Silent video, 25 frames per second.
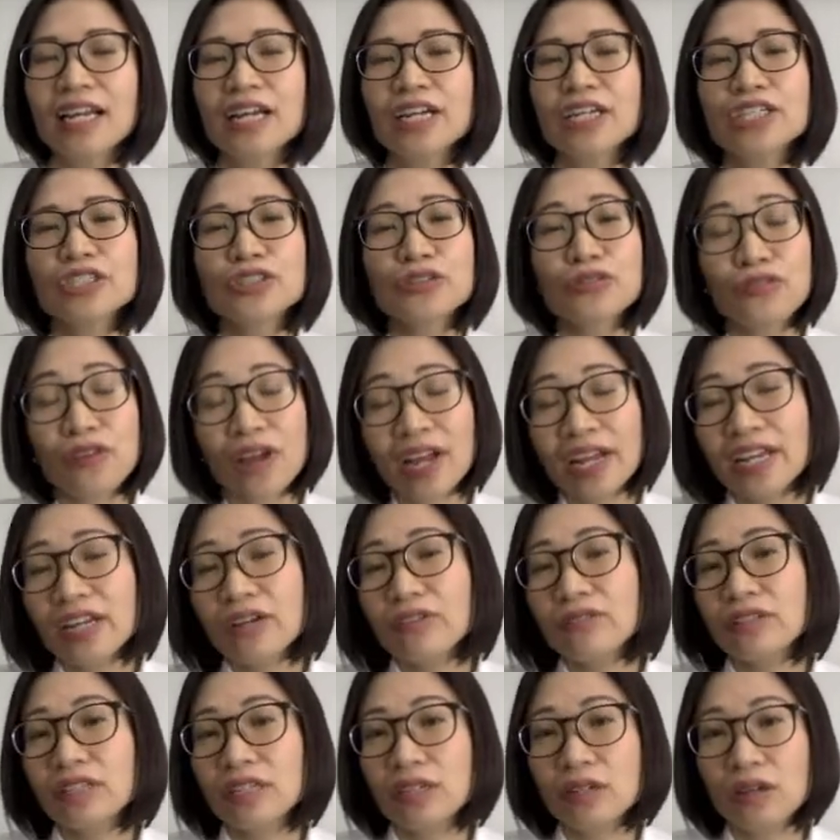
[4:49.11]
To find
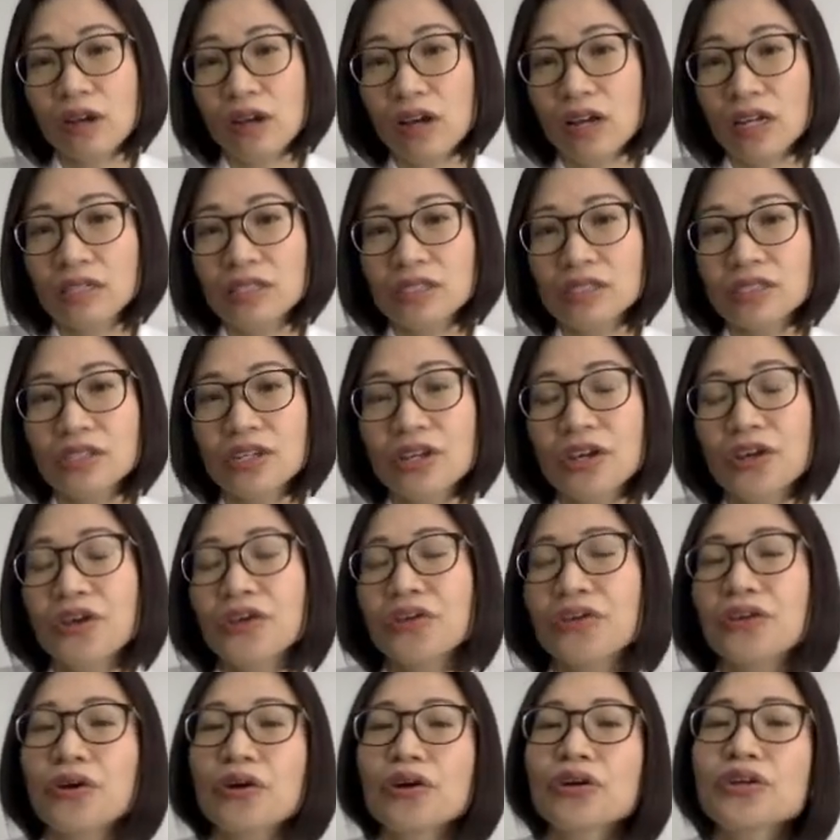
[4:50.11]
out the cause,
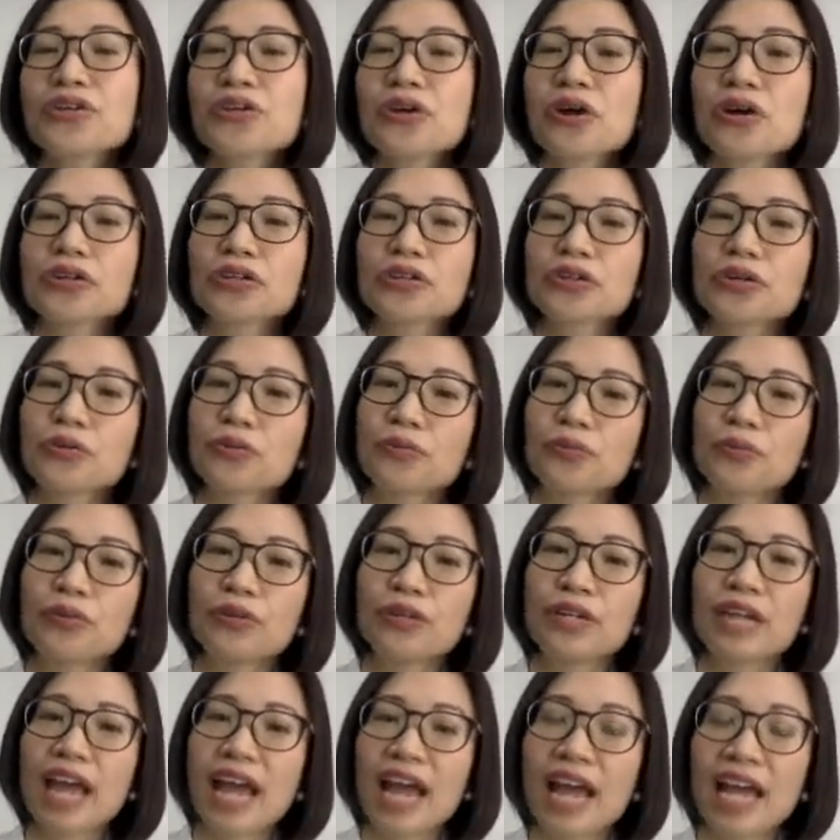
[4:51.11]
your doctor would
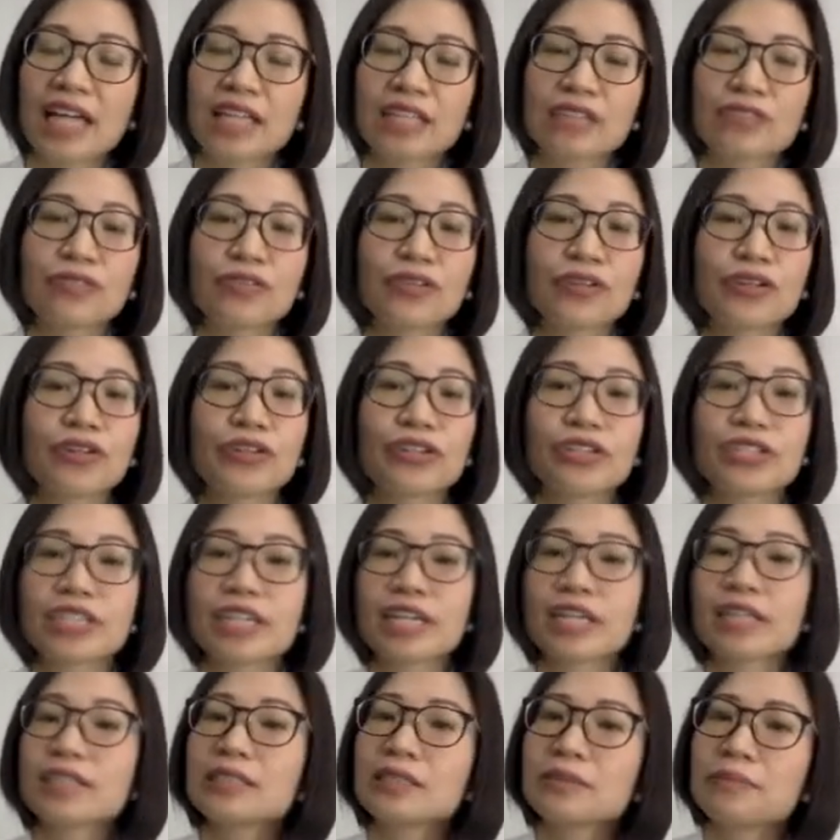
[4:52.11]
ask for your
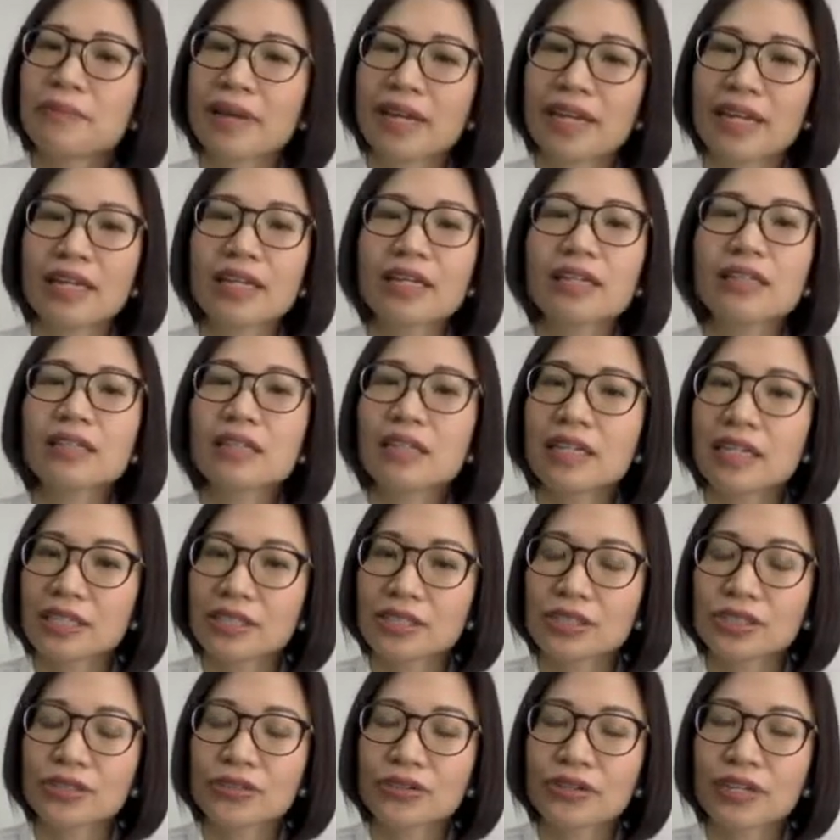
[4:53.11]
child's medical
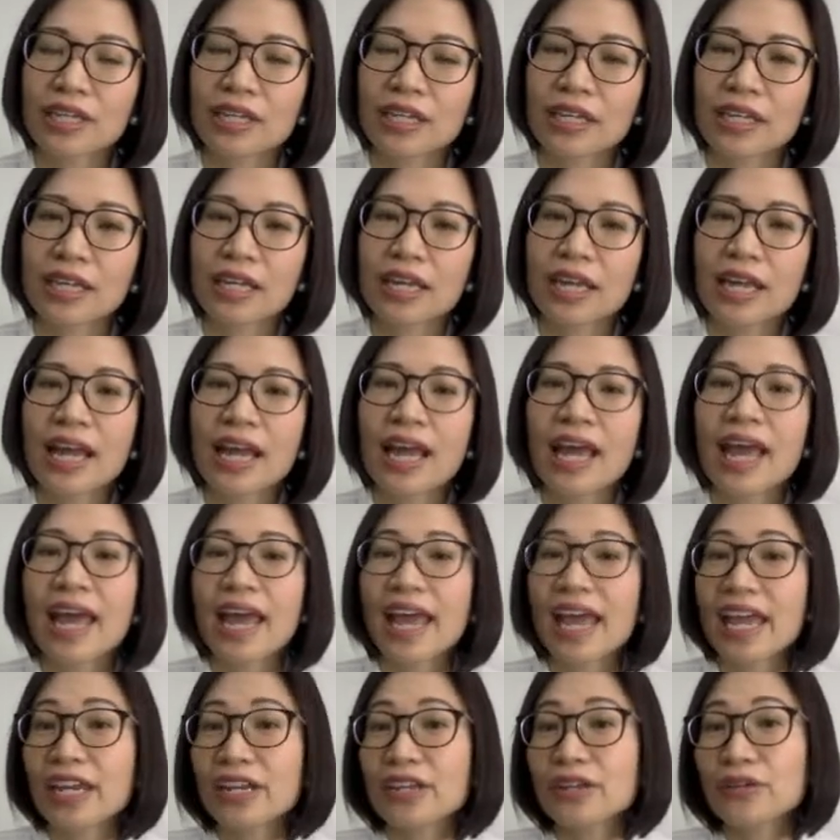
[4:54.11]
history,
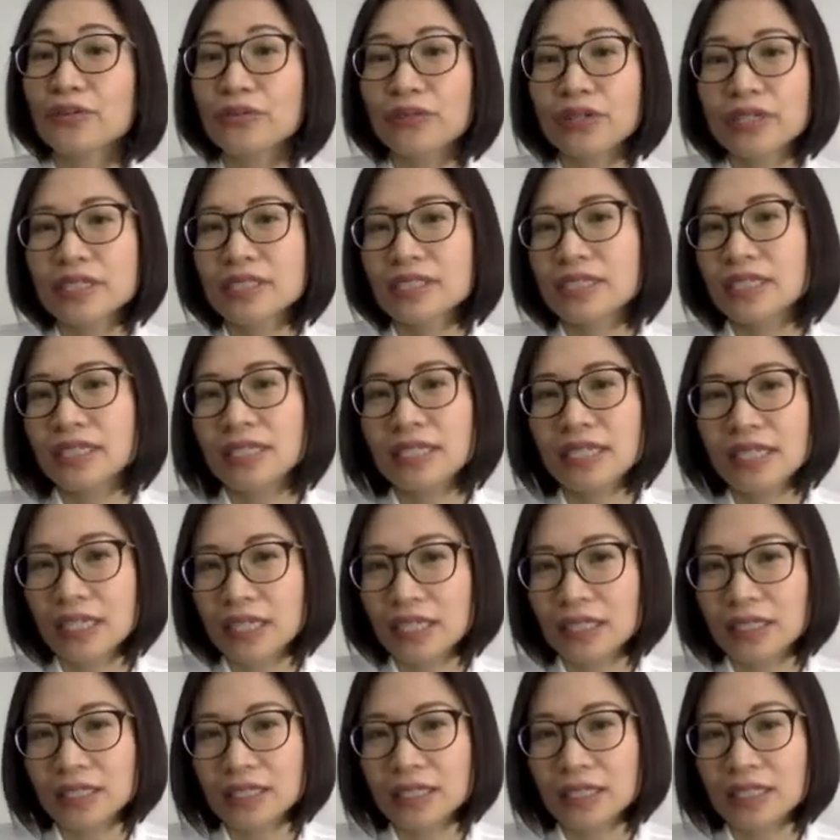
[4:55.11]
any recent
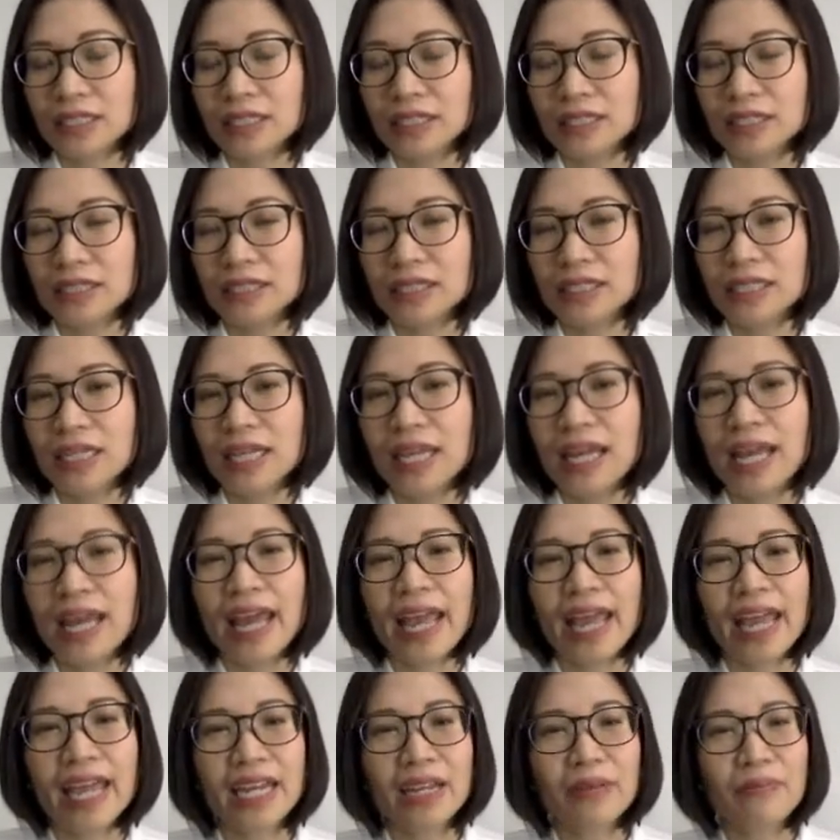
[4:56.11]
illness,
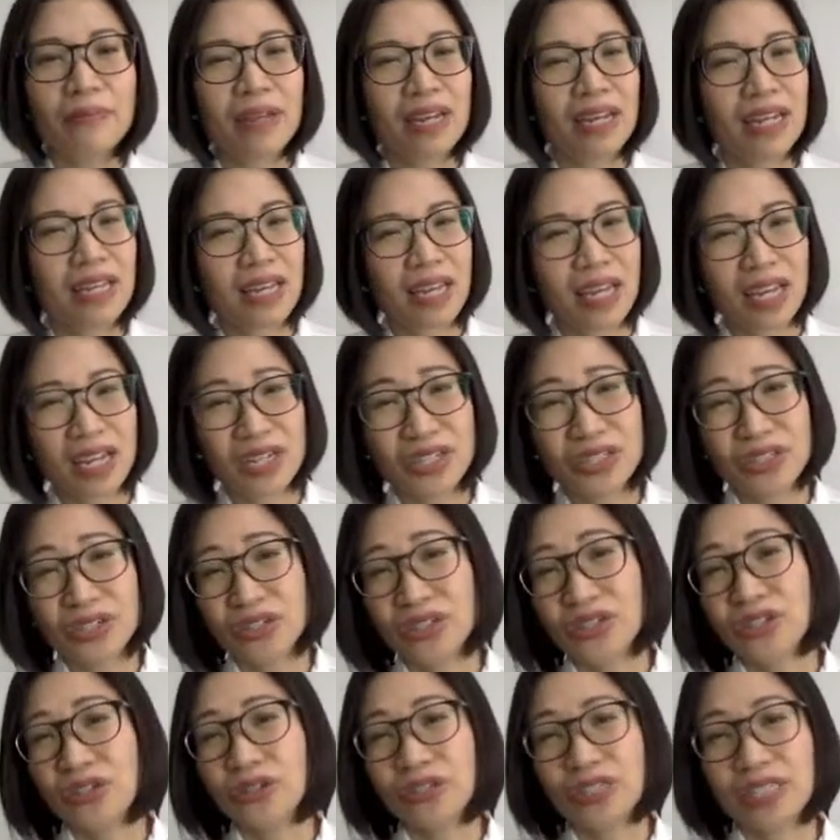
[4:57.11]
any medication
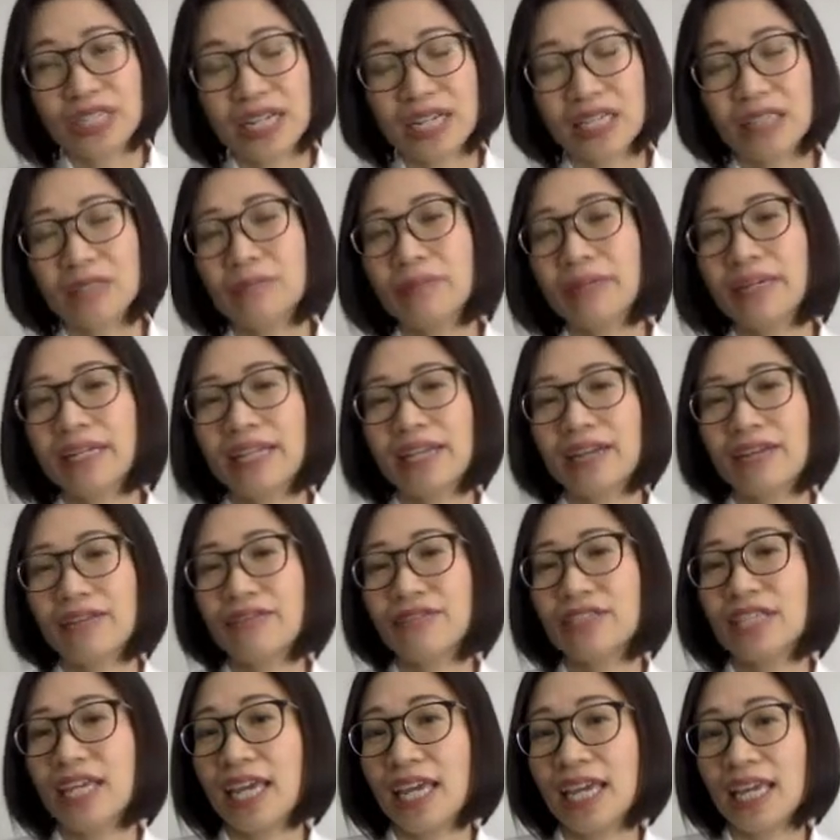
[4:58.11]
your child might have
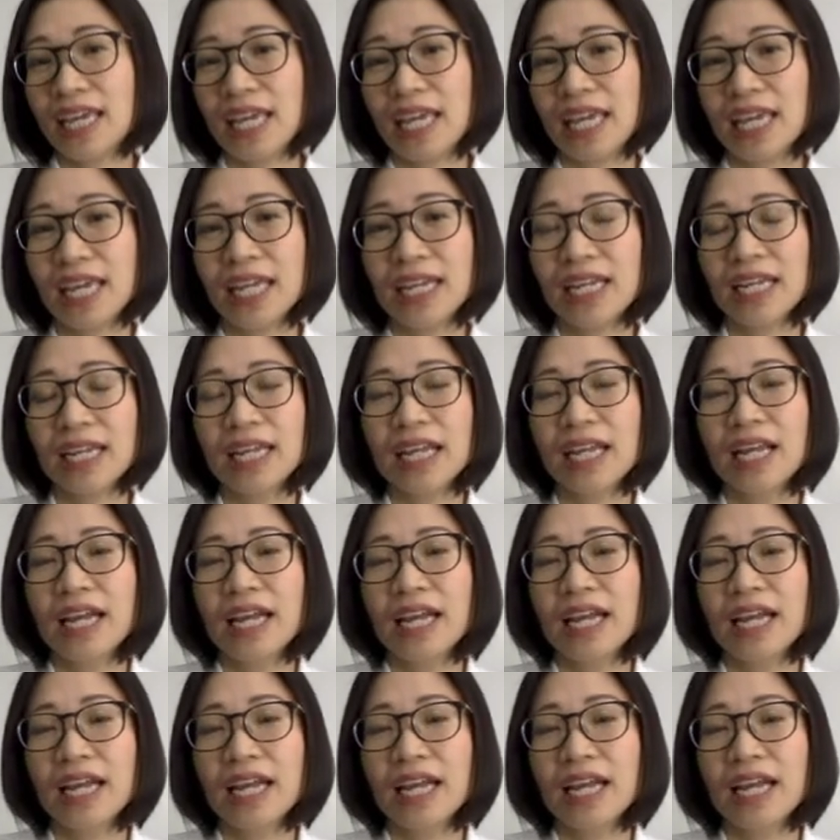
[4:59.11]
taken,